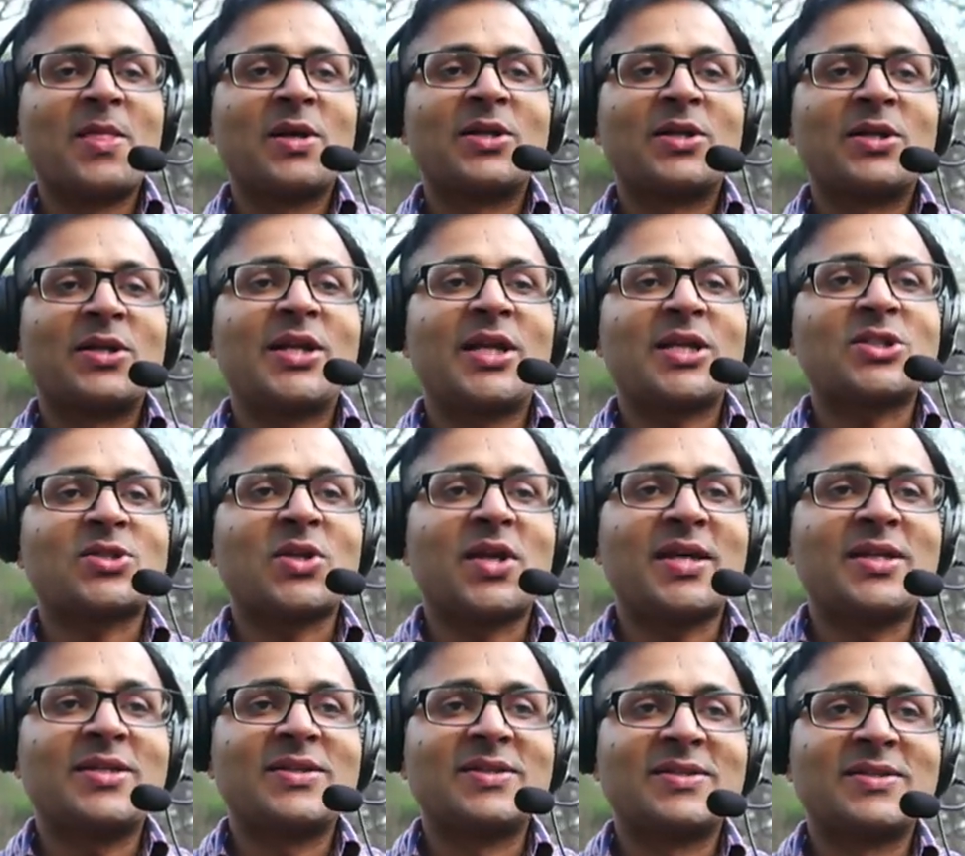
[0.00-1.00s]
Next slide.
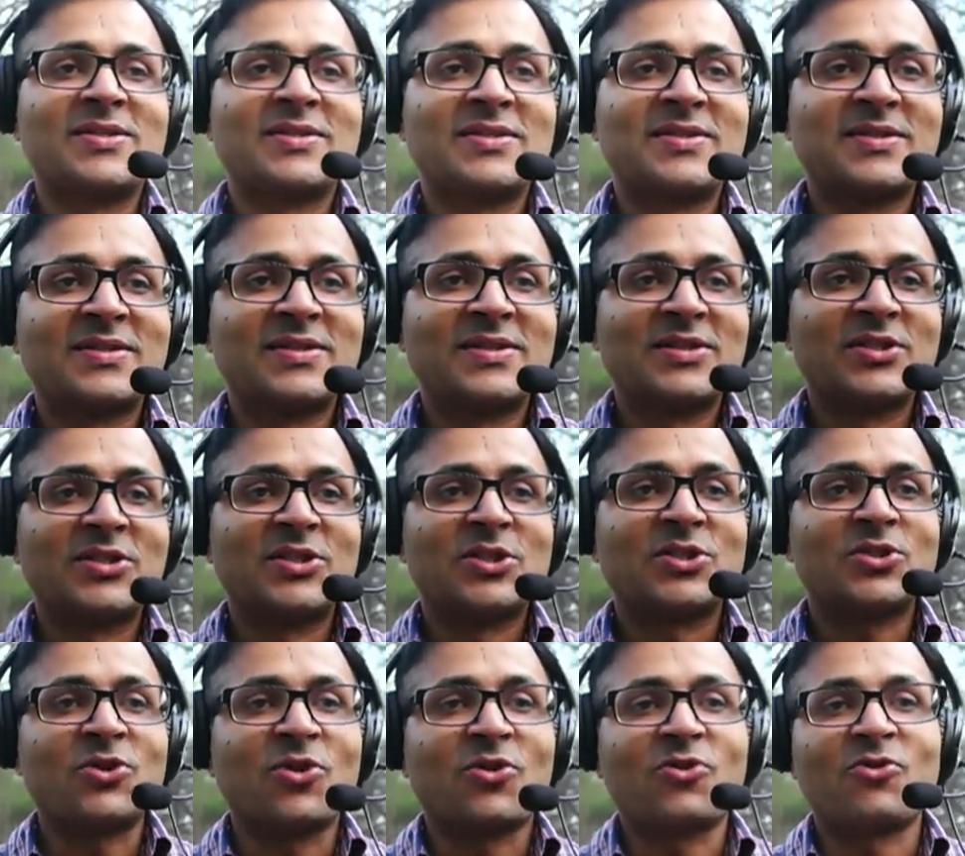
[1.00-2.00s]

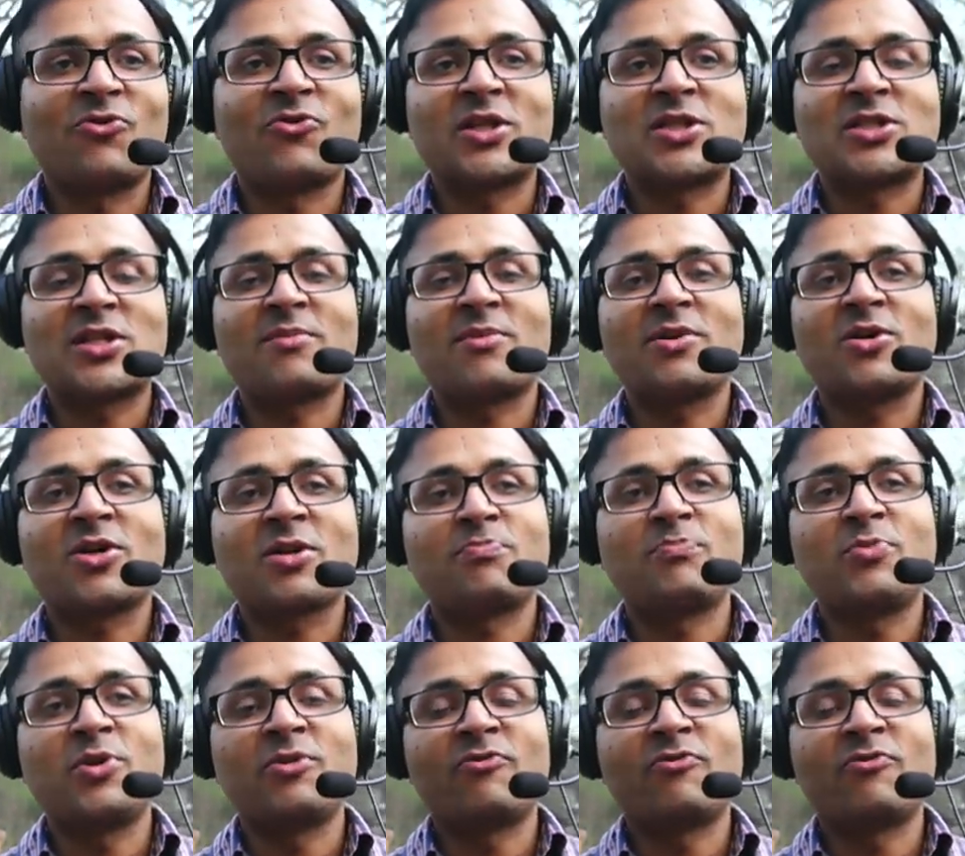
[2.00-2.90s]
So, for example, you got beautiful